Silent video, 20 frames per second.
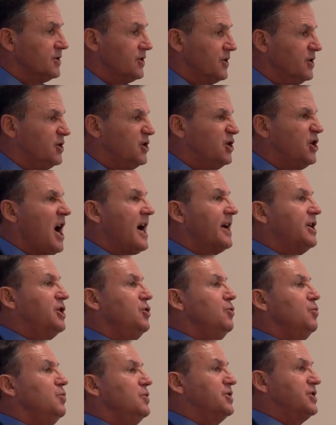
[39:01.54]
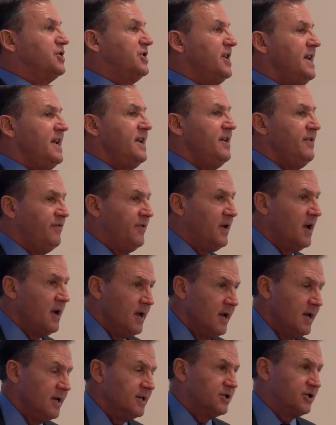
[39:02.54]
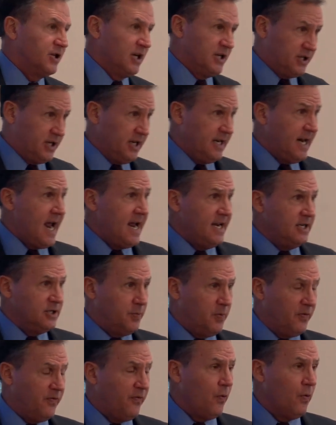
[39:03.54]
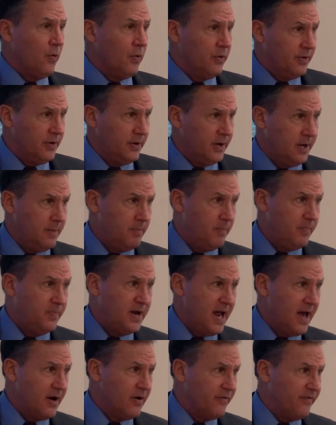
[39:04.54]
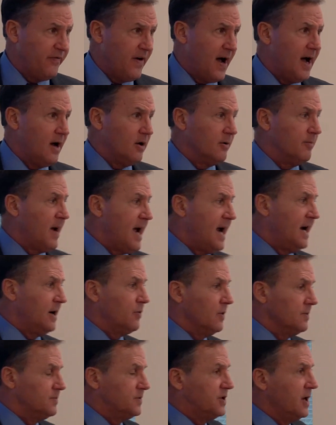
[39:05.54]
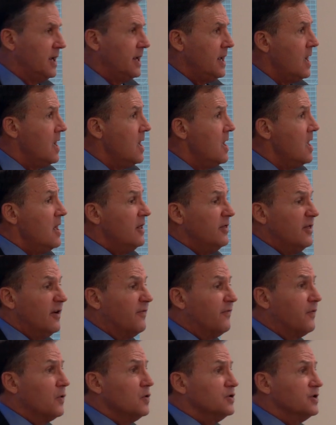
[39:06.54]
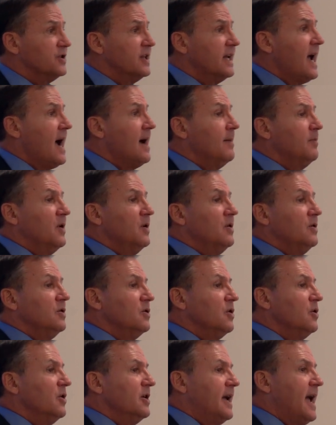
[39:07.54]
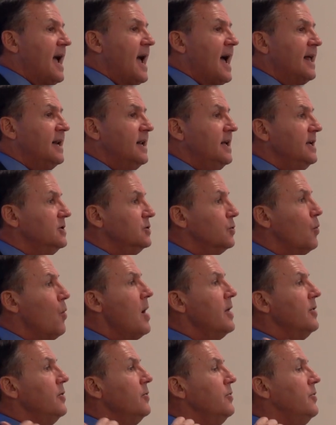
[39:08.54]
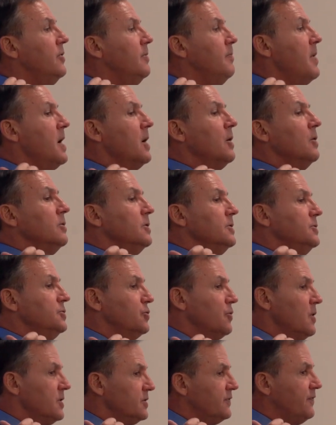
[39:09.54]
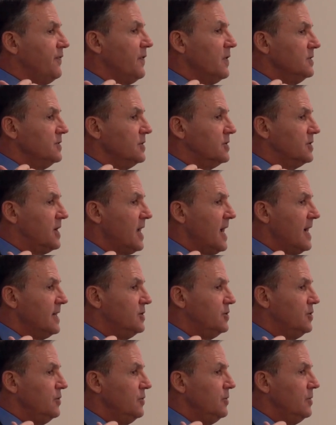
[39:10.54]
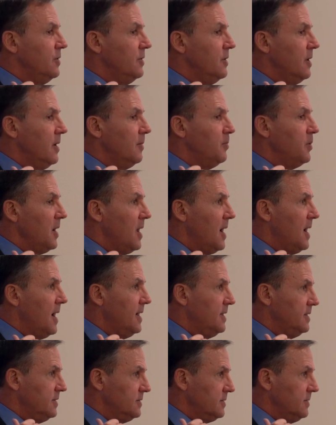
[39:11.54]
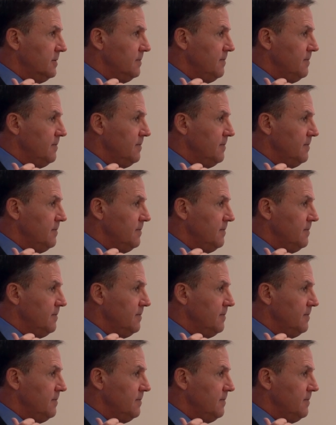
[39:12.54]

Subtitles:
the check you received 60 days before the debtor filed bankruptcy, the first thing I'm going to look at is whether the Maryland Trust Fund statute applies.